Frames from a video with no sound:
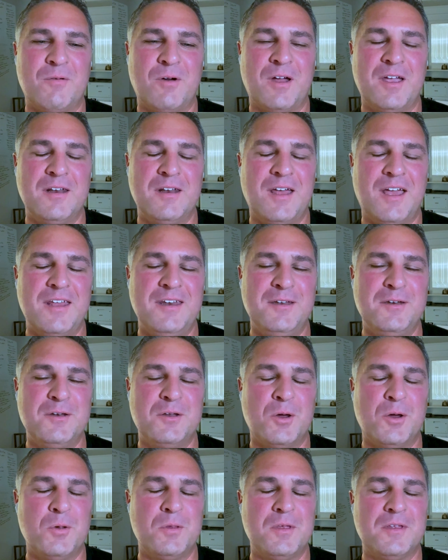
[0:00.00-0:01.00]
Ryan, I didn't
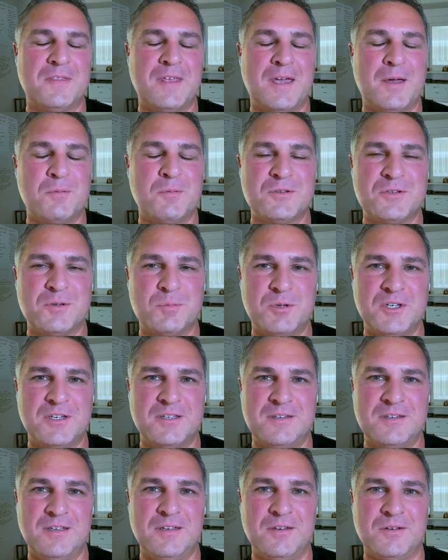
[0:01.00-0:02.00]
know that was a
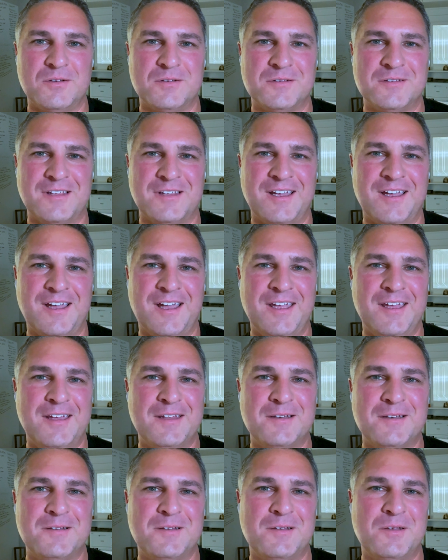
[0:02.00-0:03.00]
big deal. Right? I
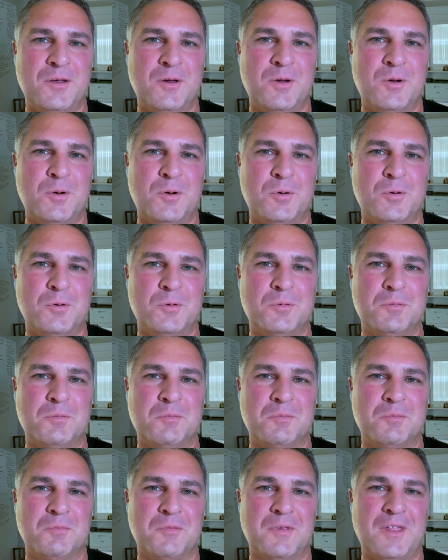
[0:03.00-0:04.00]

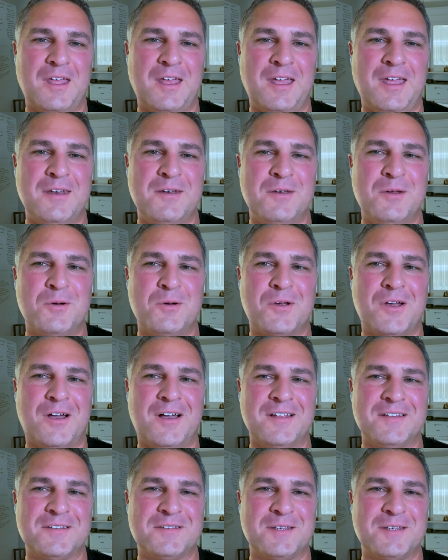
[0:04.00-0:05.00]
had no
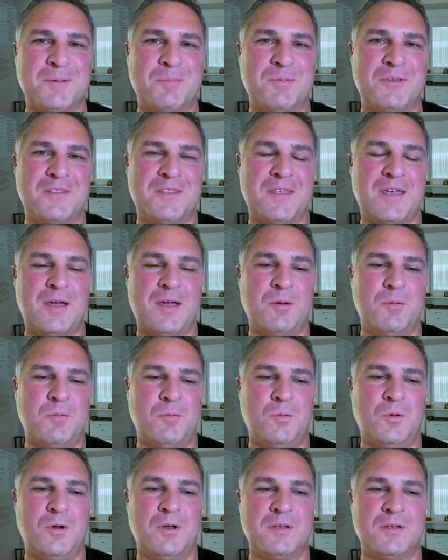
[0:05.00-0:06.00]
concept that
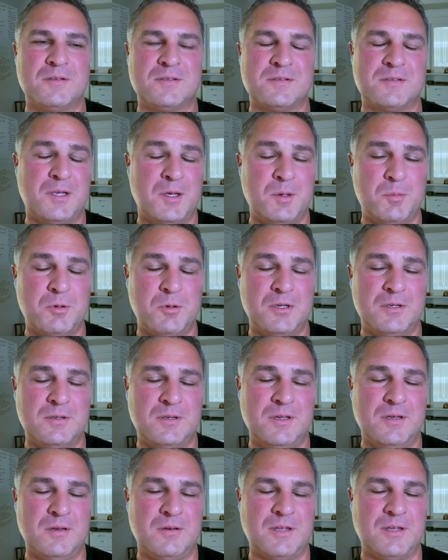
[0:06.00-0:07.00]
was a big
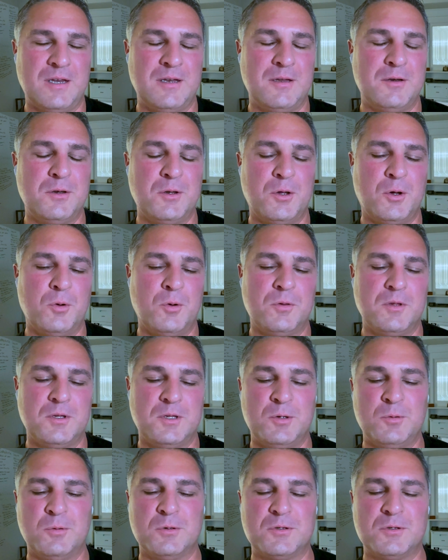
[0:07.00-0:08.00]
deal. I didn't know
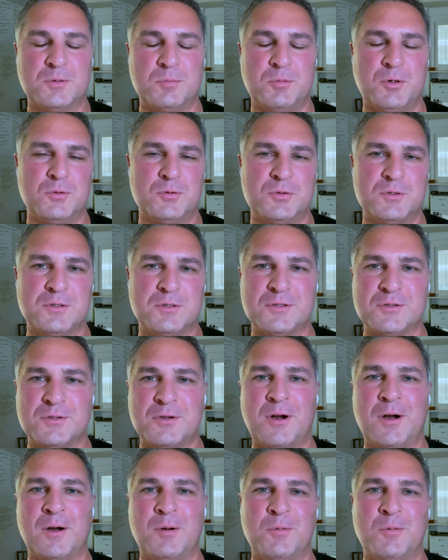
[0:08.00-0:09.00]
that you were supposed to
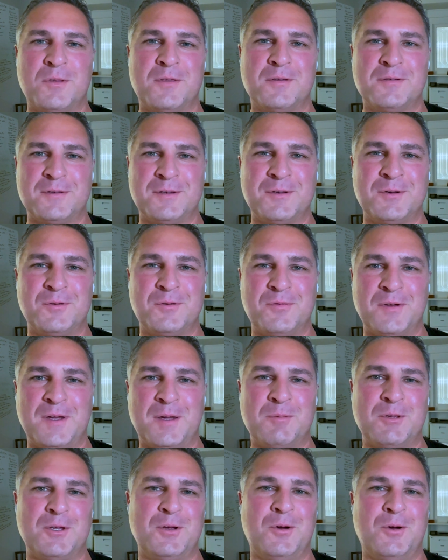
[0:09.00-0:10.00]
start with a single
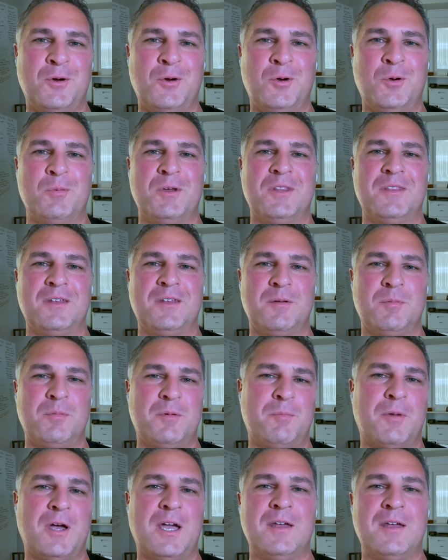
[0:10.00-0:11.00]
family home and
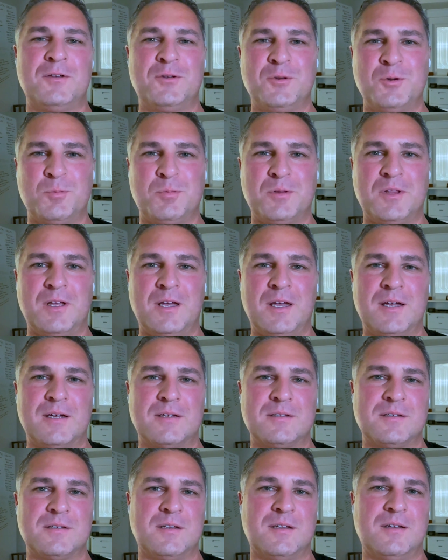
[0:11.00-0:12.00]
then buy a
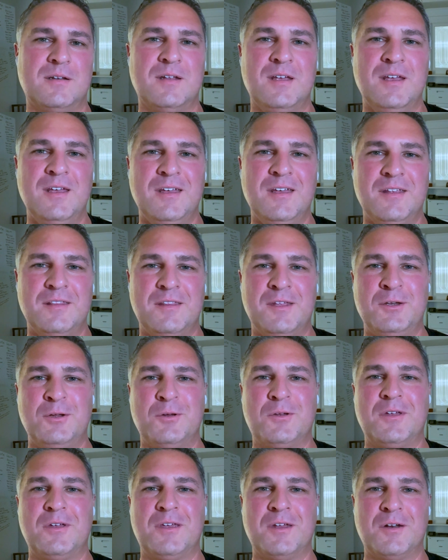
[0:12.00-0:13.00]
duplex, and then
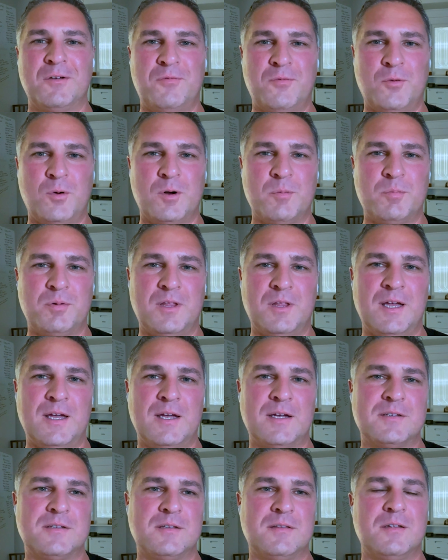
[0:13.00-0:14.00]
you could get a
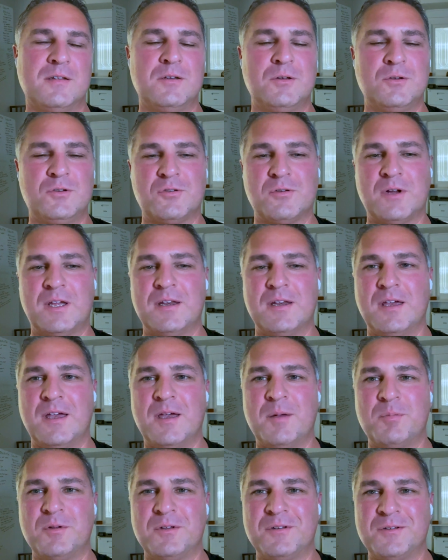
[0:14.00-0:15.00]
fourplex, and then you trade
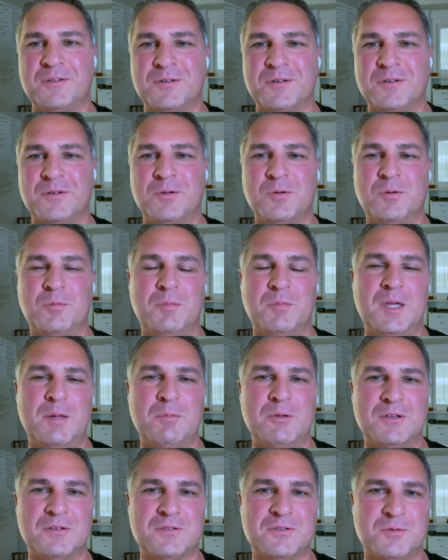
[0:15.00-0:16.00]
up into
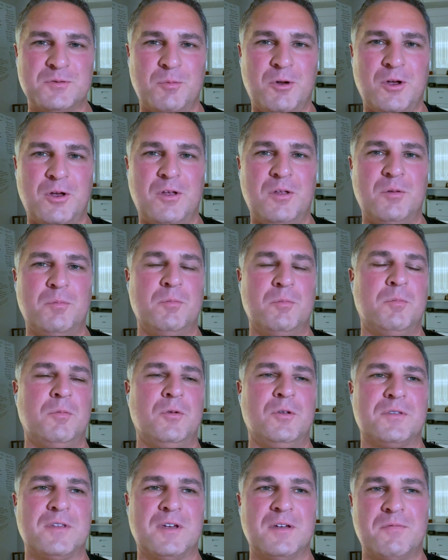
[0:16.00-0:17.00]
maybe a small
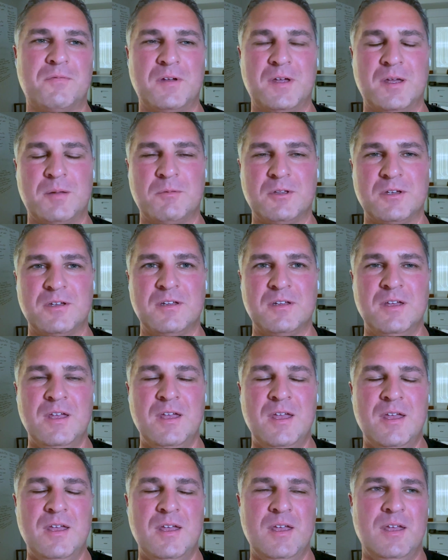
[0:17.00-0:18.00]
multifamily.
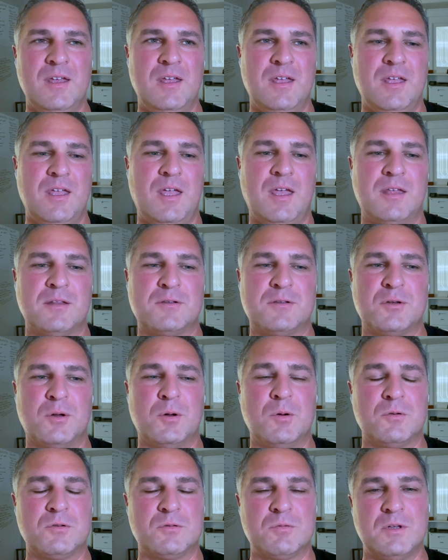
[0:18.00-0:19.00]
And
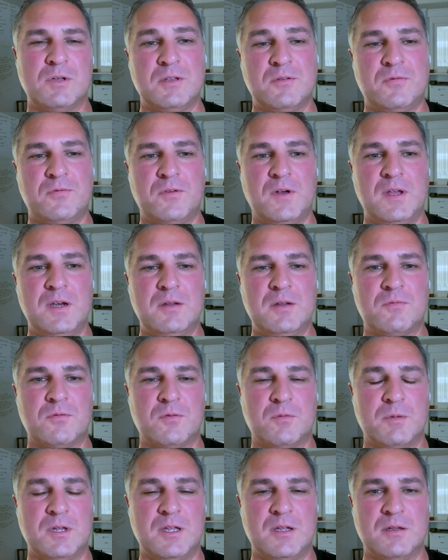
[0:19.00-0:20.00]
so it was really funny
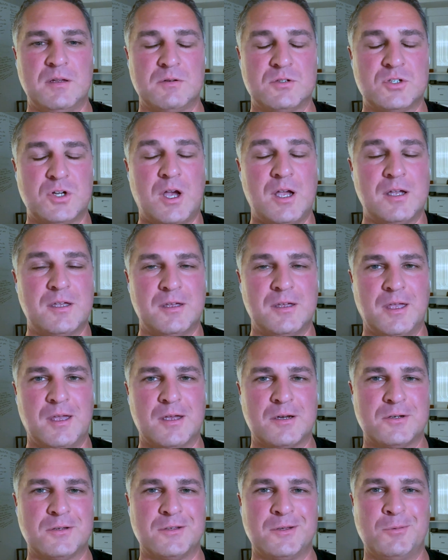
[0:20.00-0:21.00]
for me. It's shocking,
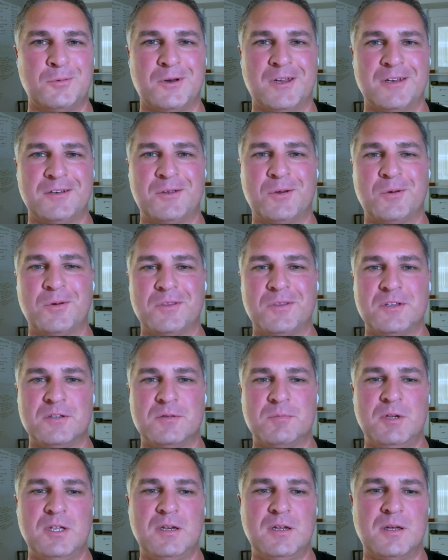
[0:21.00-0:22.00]
actually, when I'd go to
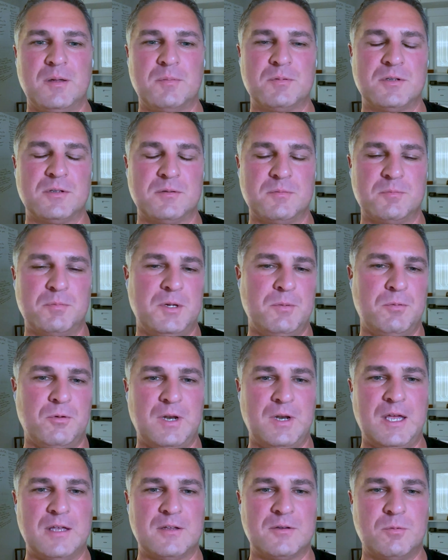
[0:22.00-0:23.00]
these meetups and people
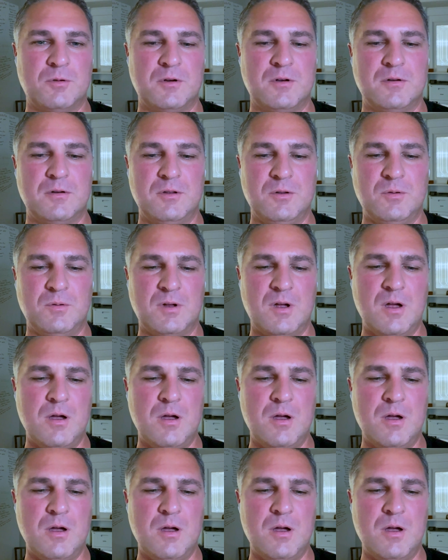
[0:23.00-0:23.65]
would ask, what are you doing?